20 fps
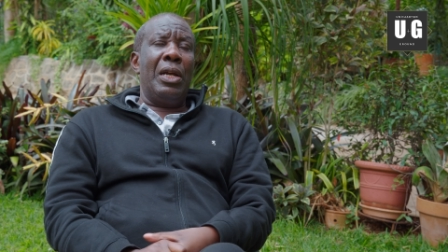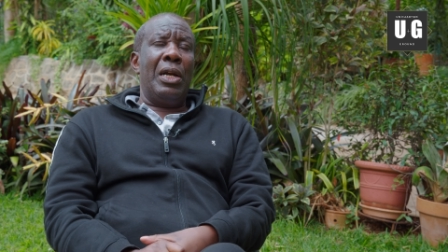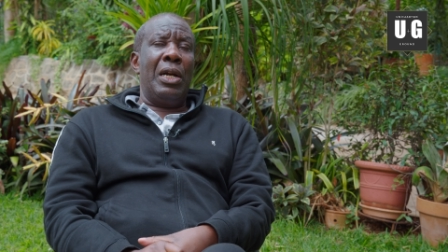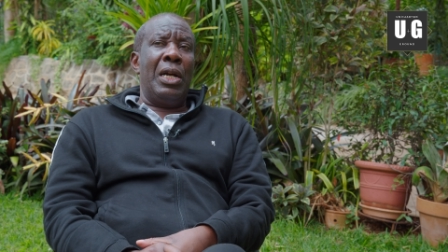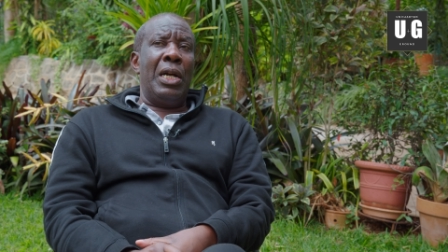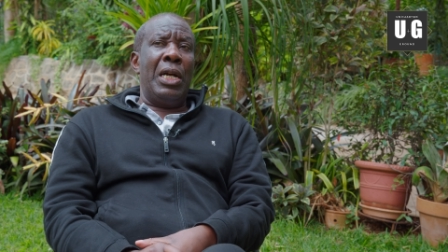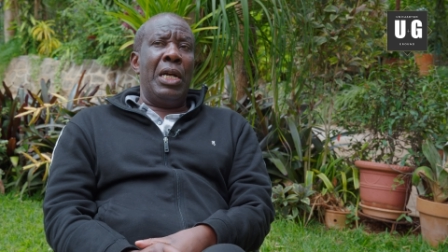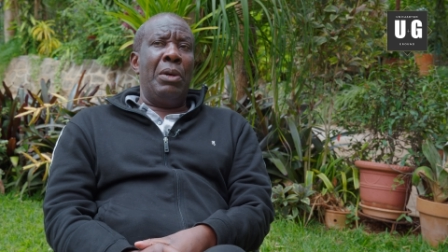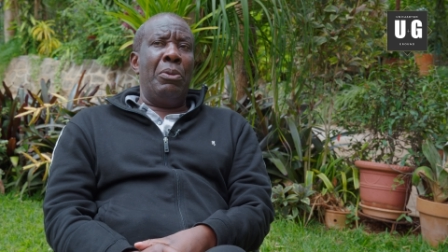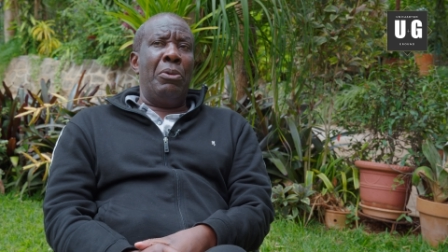
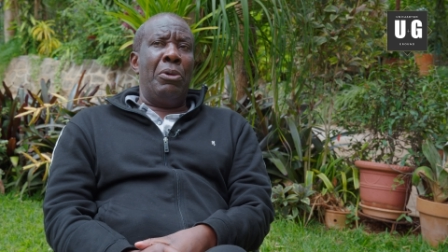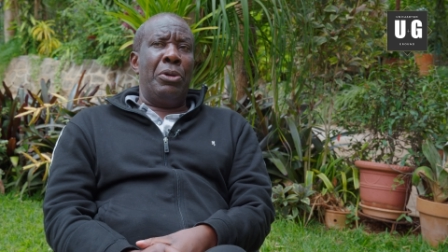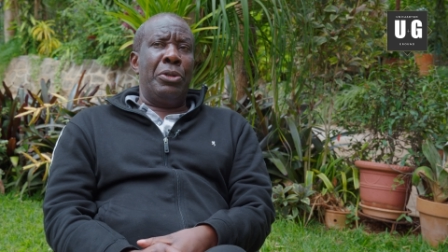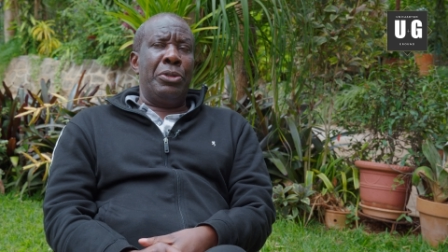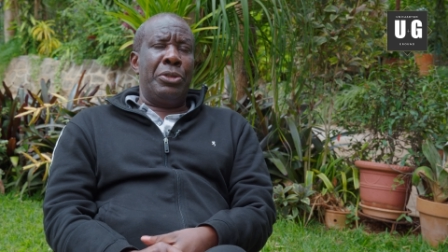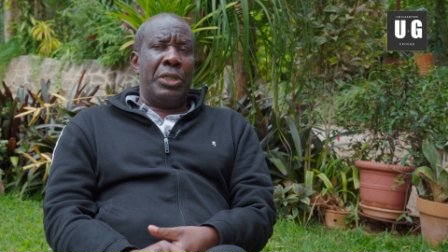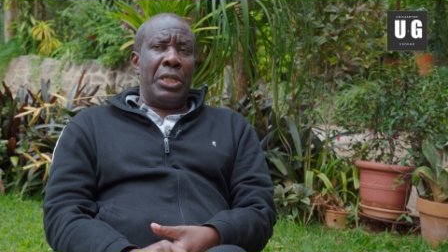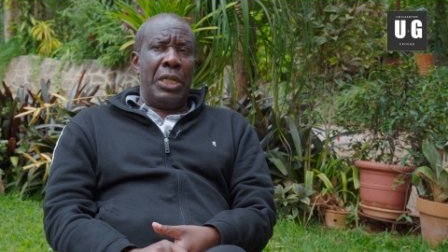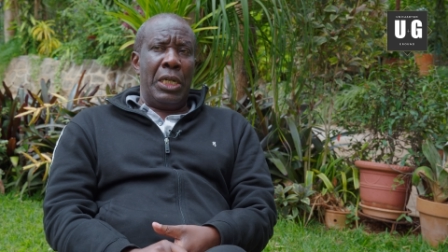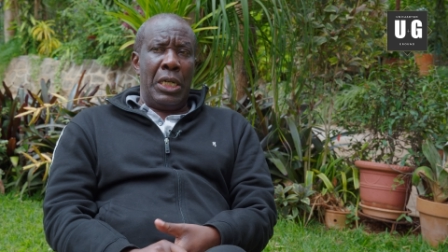
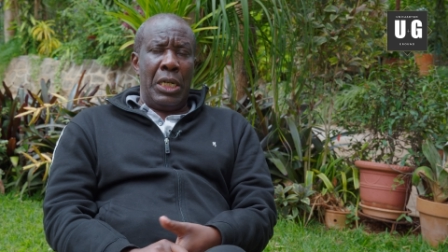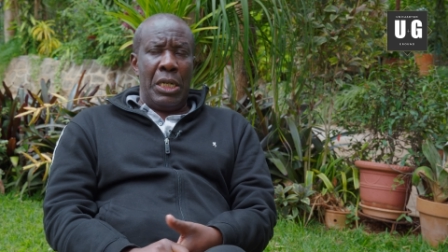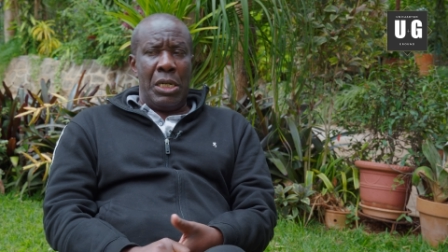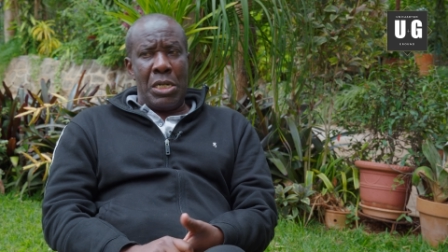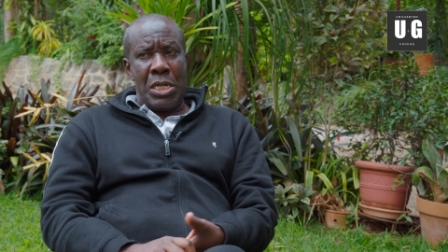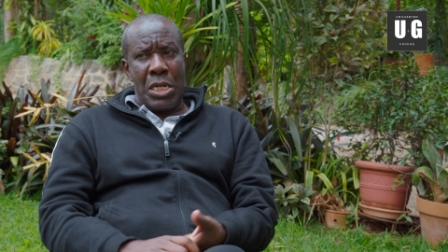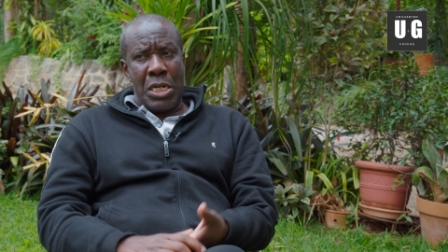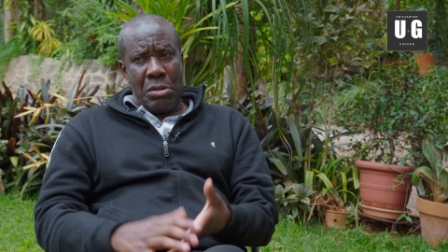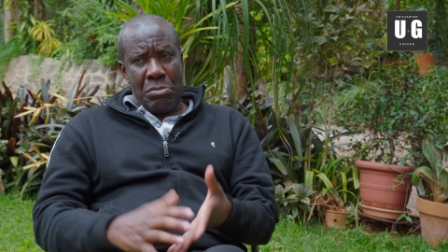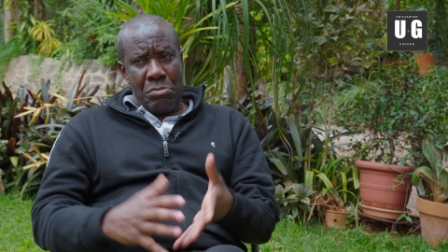
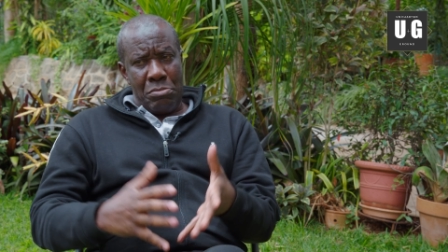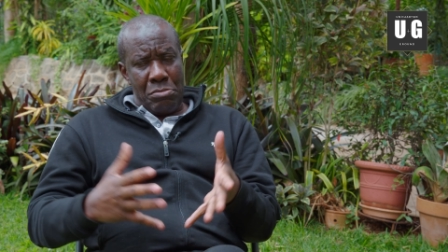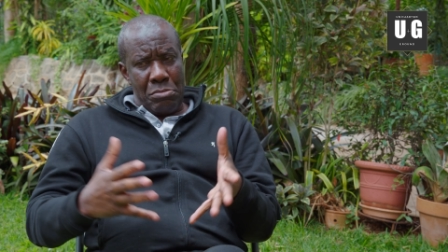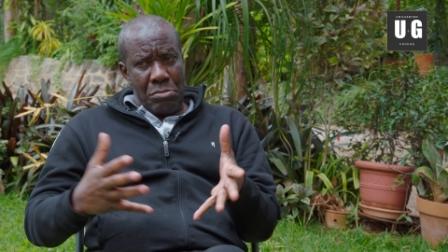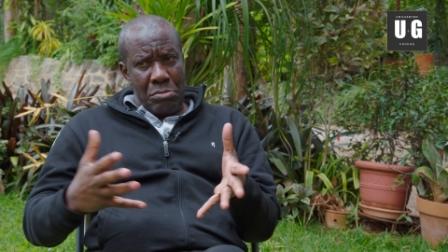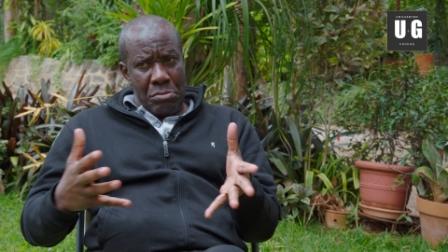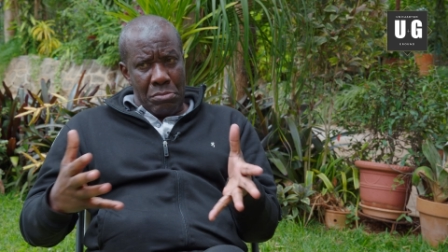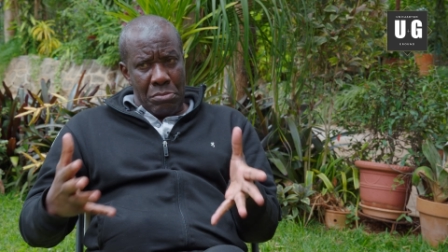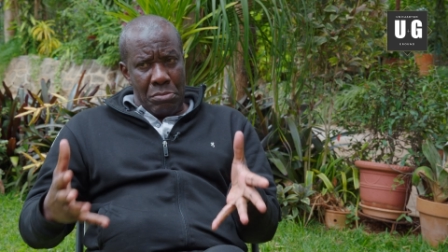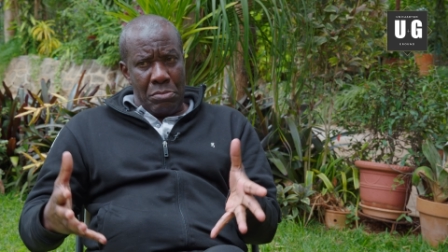the
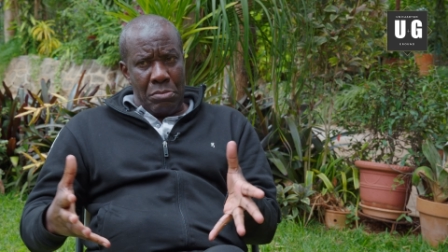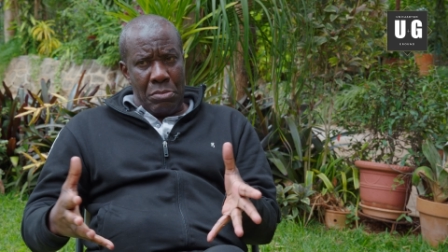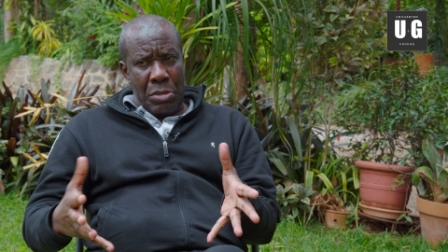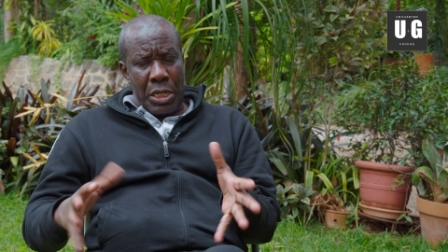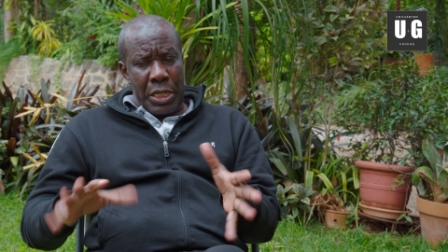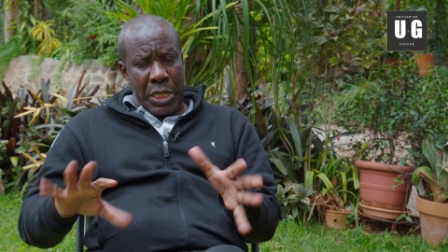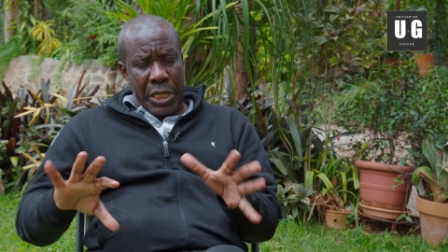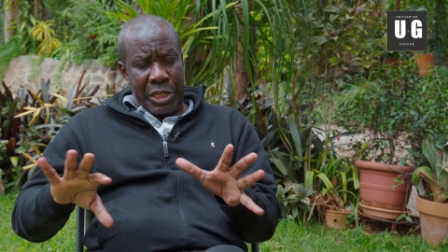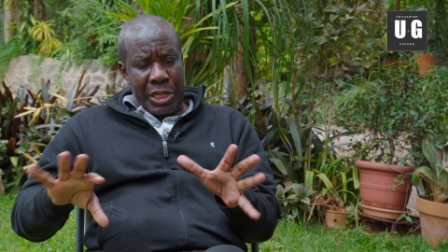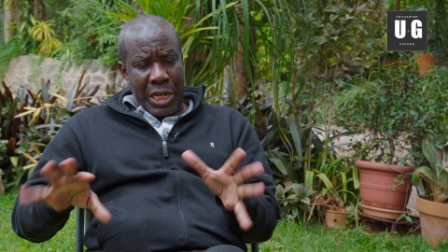
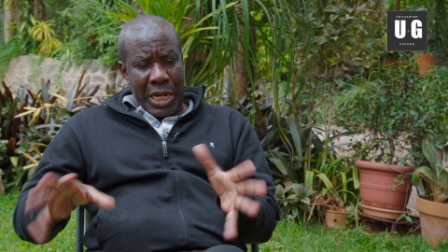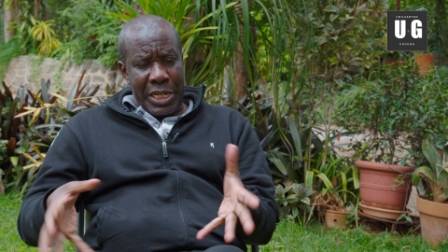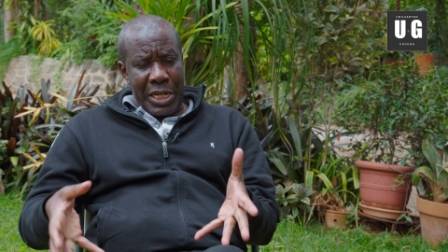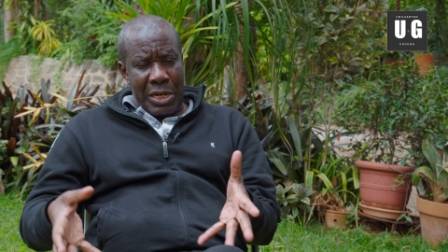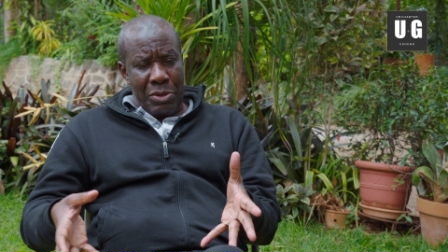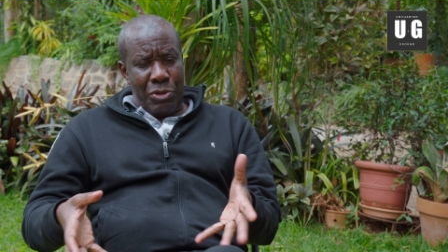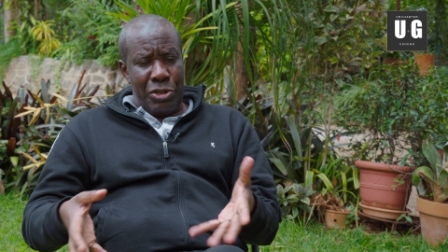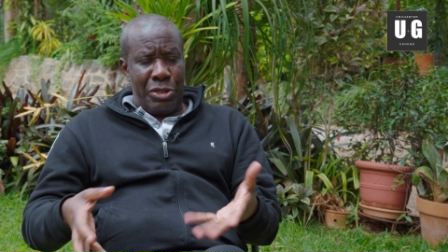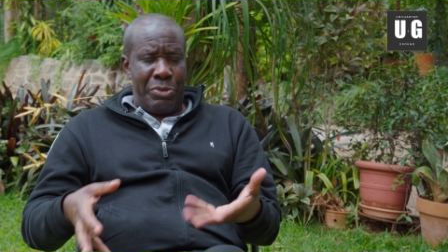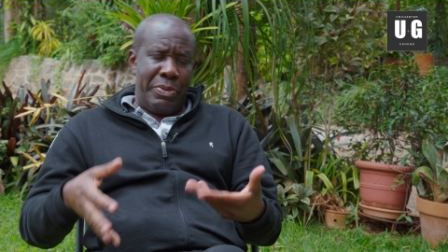
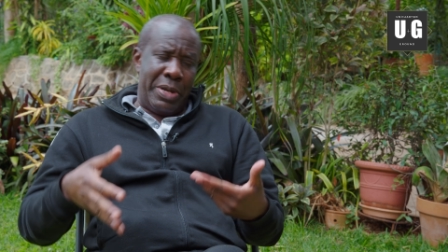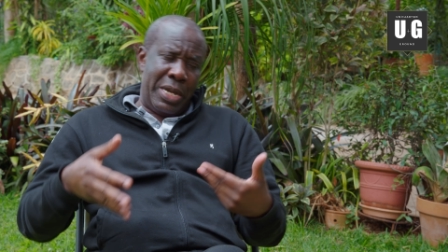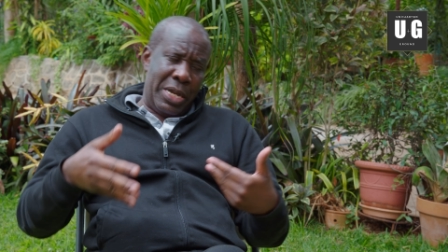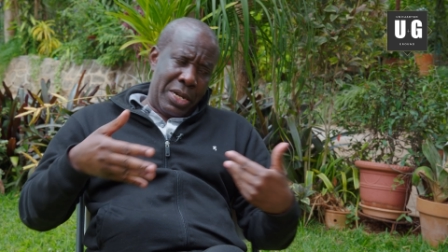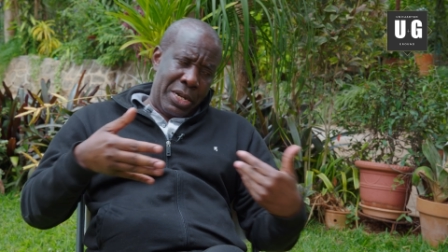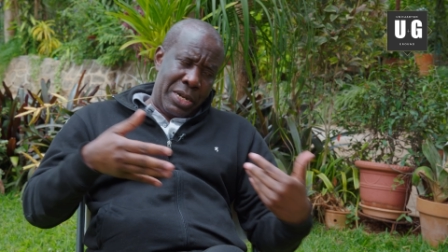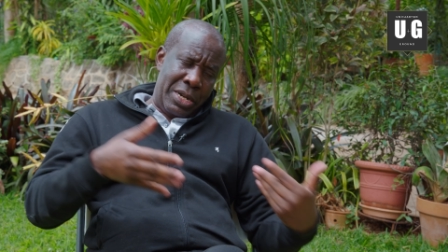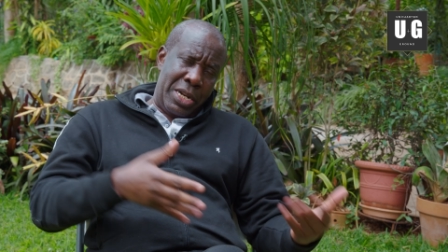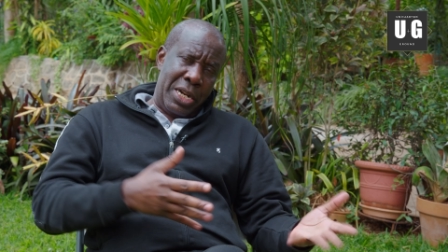surgery was done,